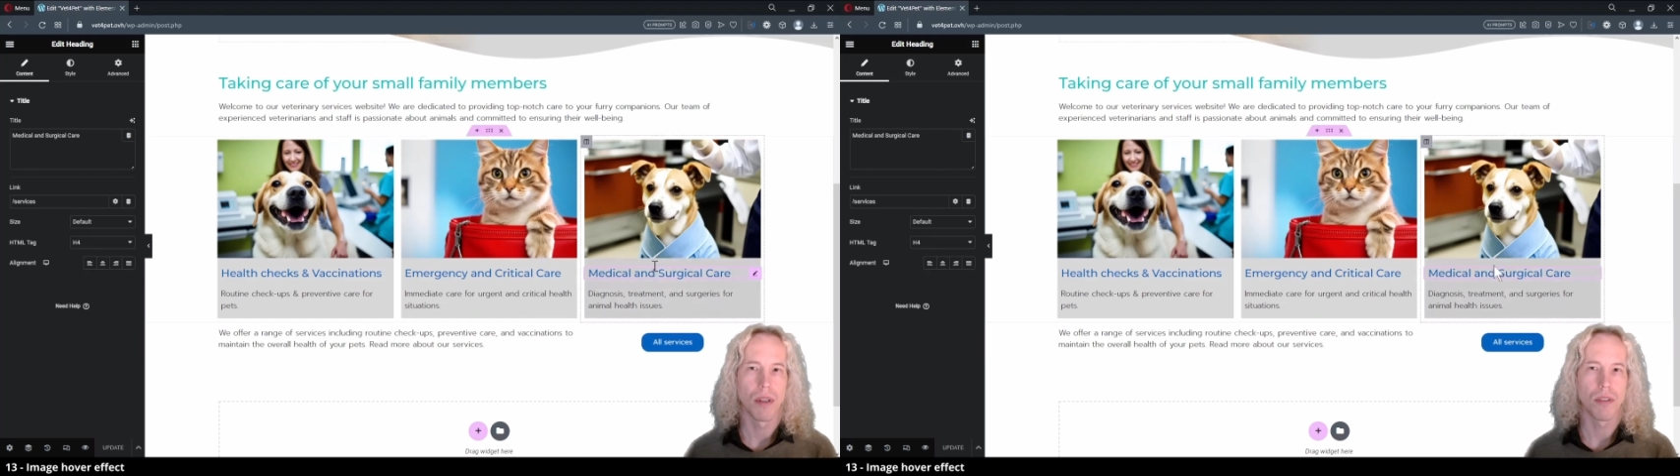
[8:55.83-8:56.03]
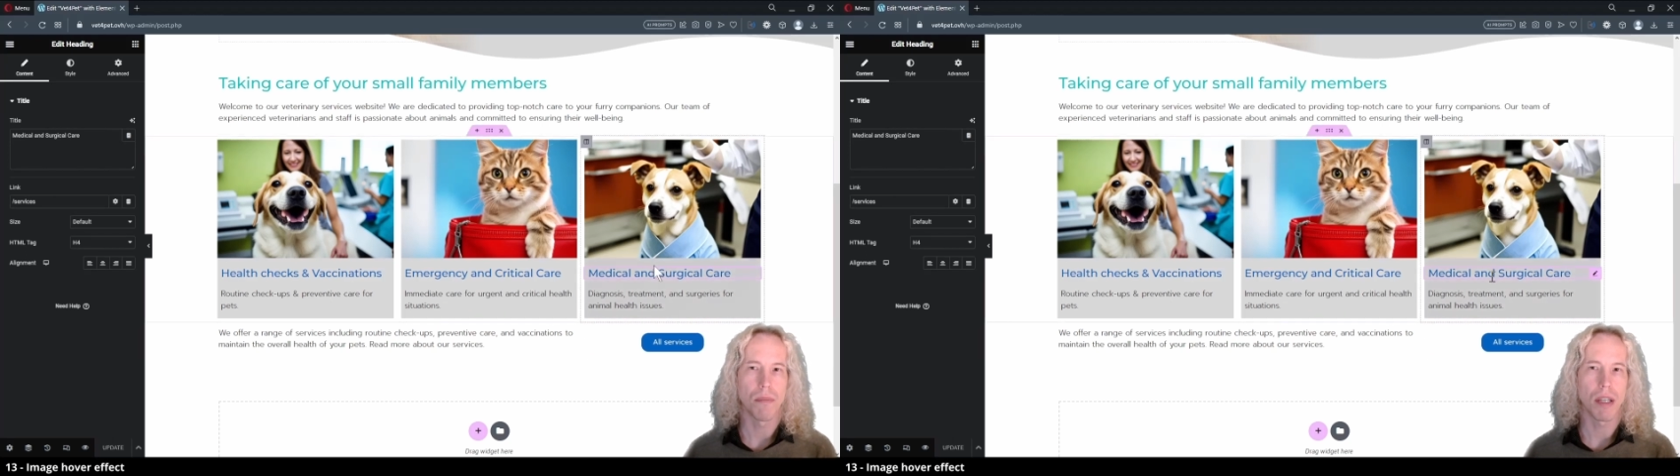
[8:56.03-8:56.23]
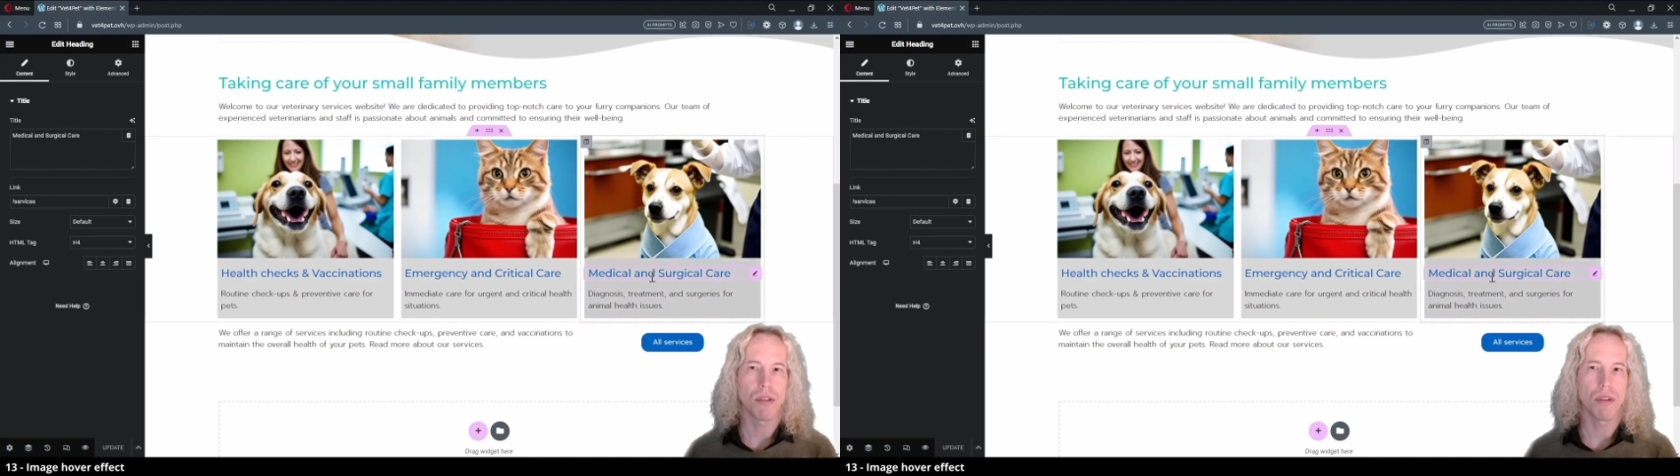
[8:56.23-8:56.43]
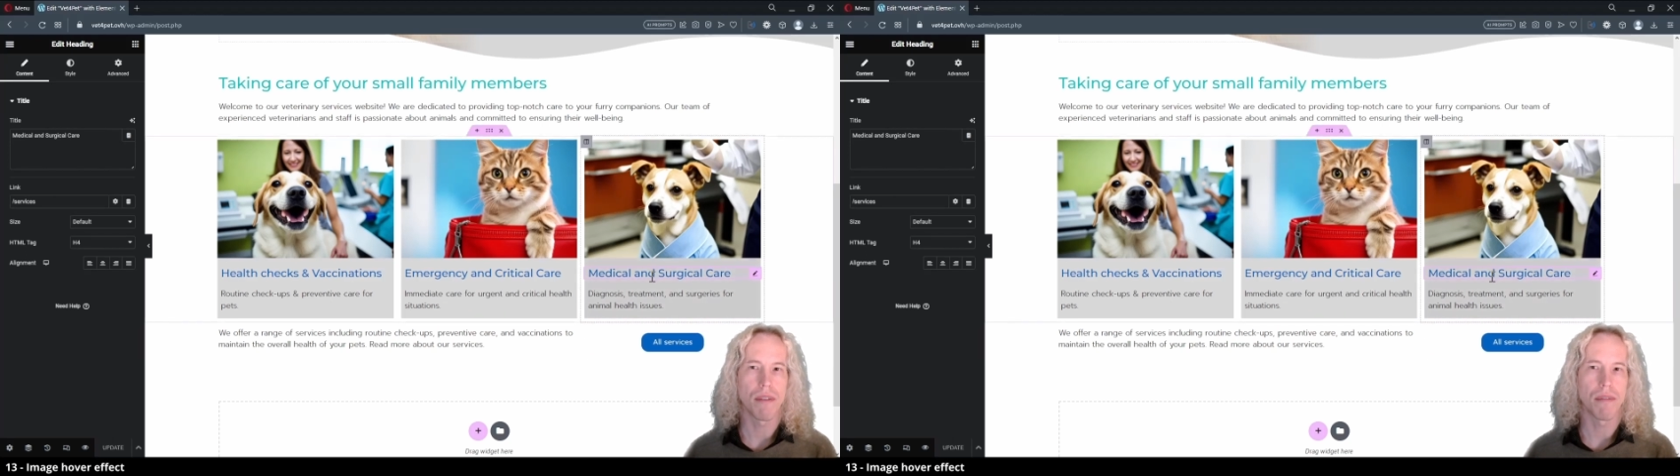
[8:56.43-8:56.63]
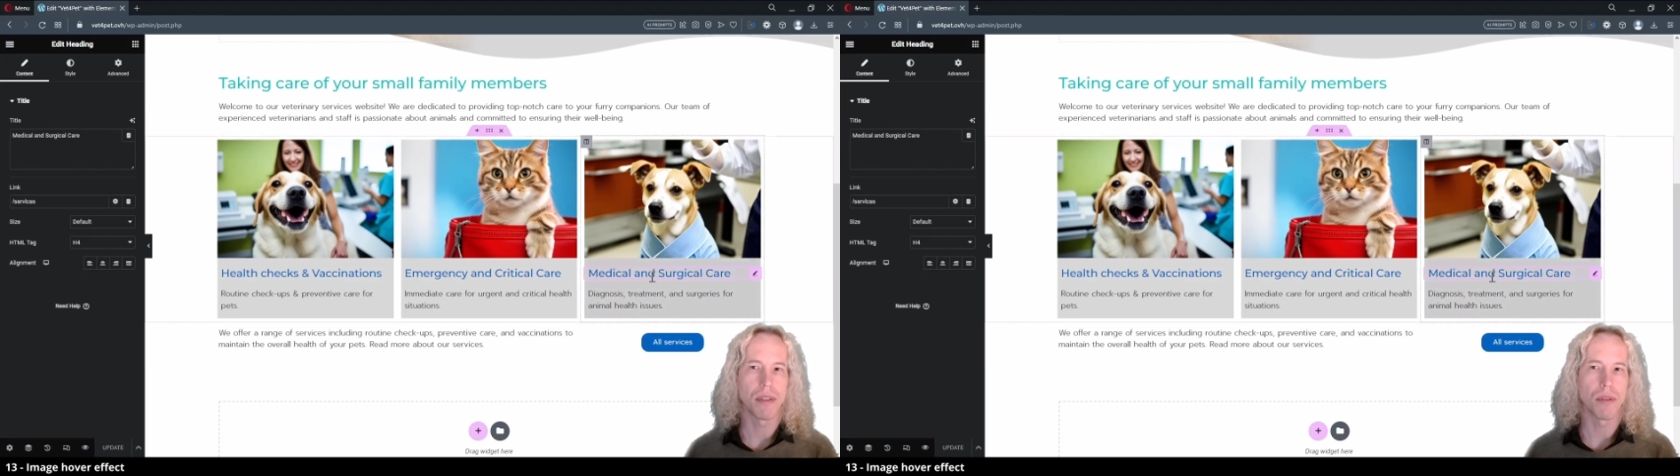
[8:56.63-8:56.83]
To make sure
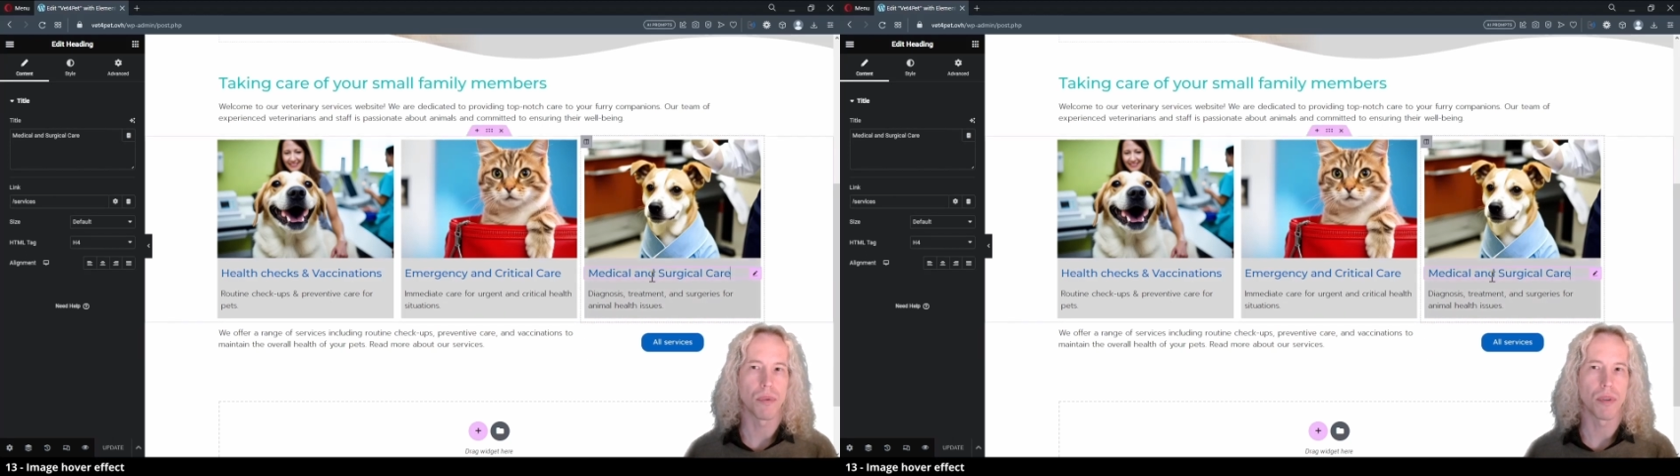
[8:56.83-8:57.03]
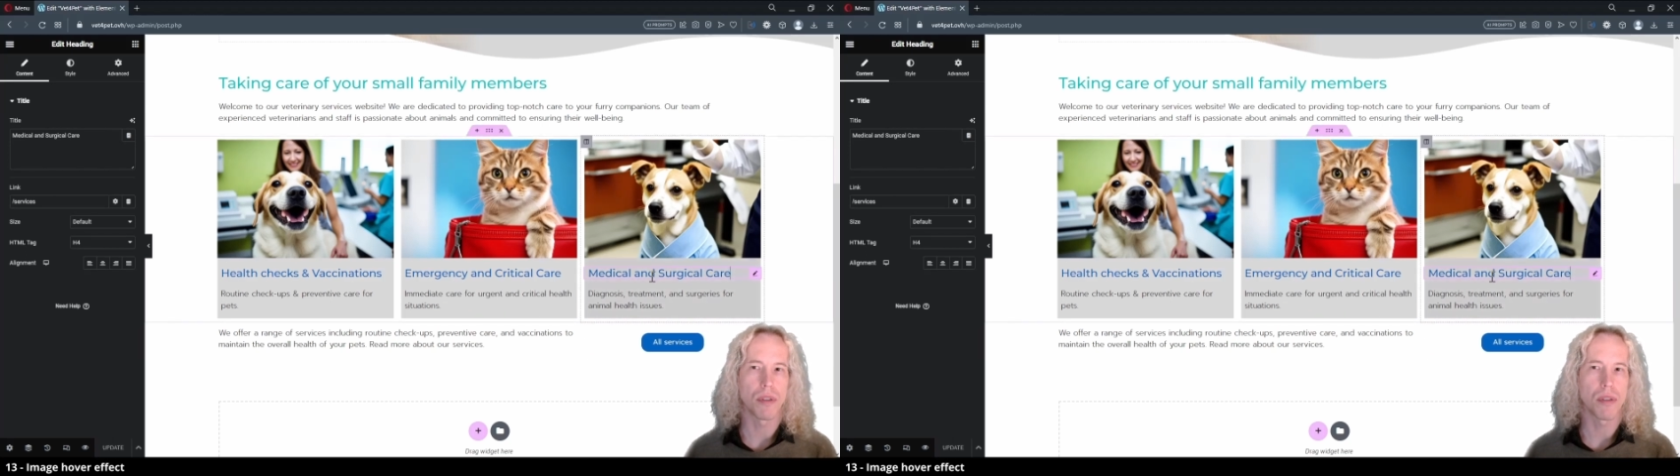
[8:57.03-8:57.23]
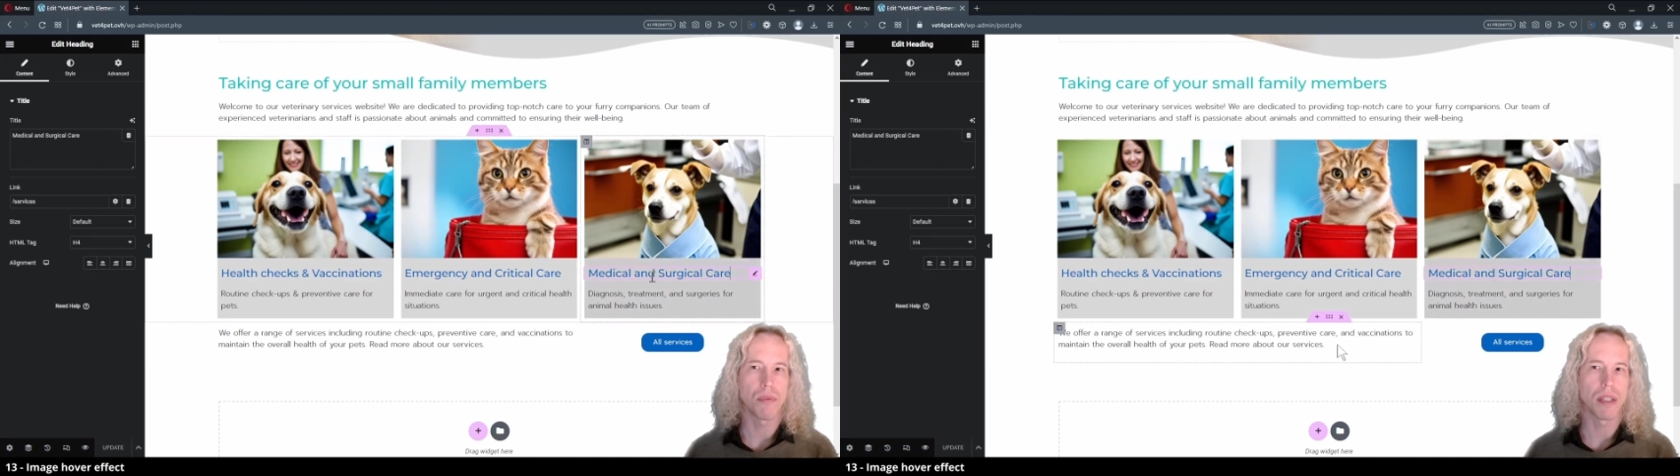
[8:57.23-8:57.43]
everything works,